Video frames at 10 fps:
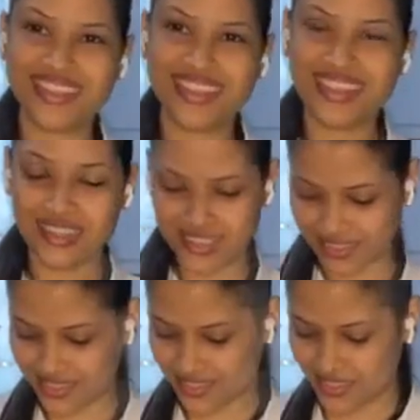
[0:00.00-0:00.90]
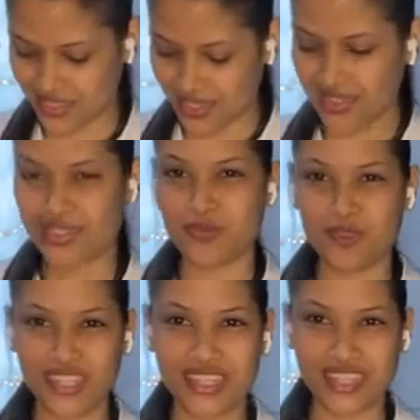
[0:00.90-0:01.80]
yeah, it's some
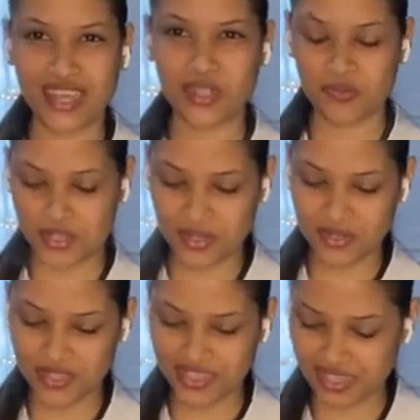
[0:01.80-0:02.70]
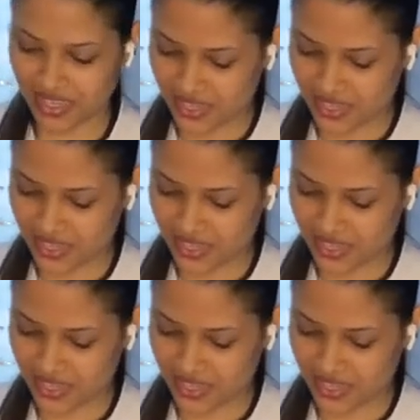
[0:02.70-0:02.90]
really good jalapenos.